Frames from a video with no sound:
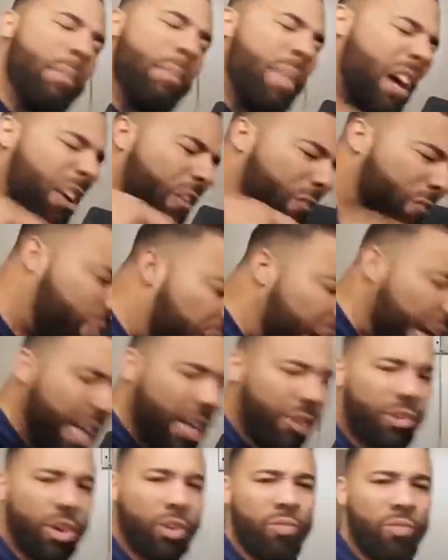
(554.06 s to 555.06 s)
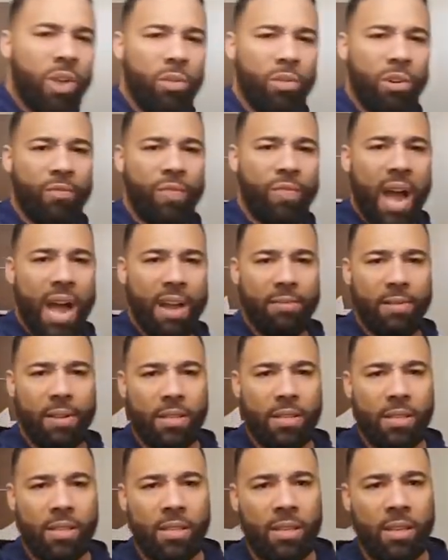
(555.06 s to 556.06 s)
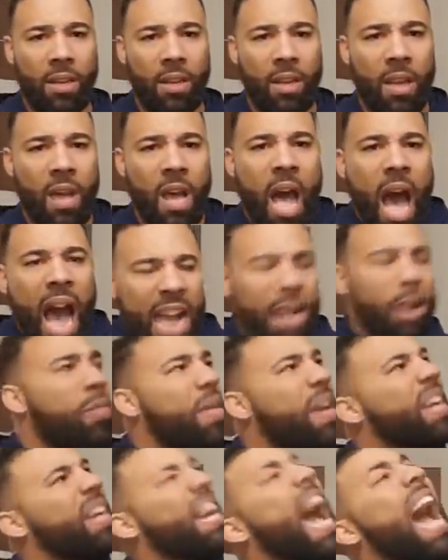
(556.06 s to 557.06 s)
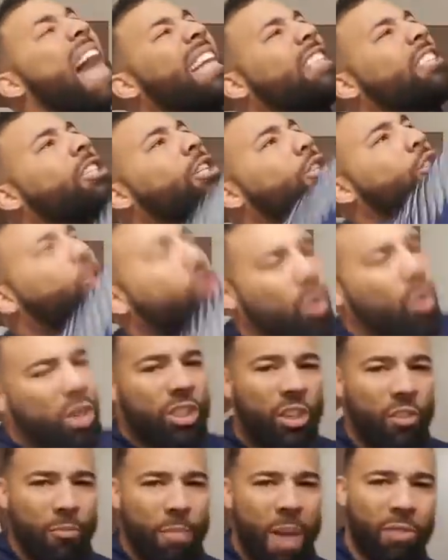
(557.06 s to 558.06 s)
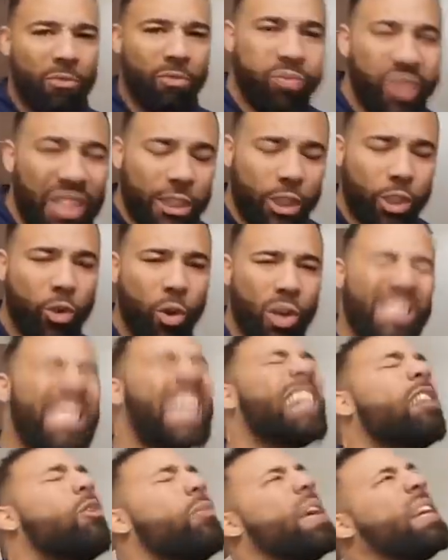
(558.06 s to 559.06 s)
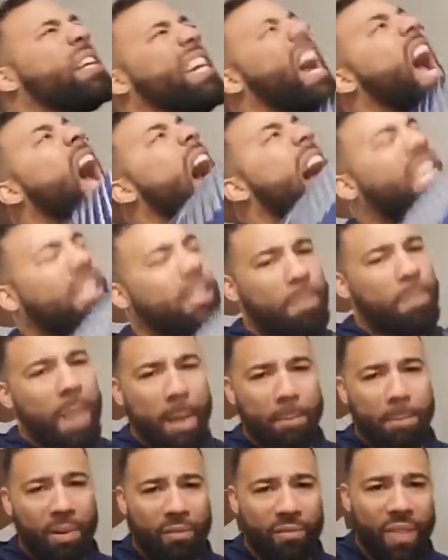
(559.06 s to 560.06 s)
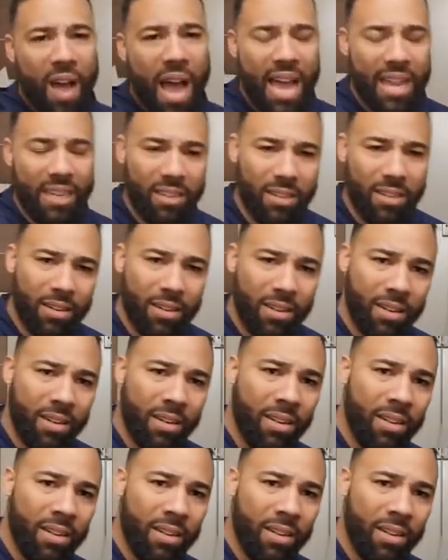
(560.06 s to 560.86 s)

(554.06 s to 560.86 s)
I'm not afraid of coronavirus. I know that God is the source of my resource. I know that God is my provider.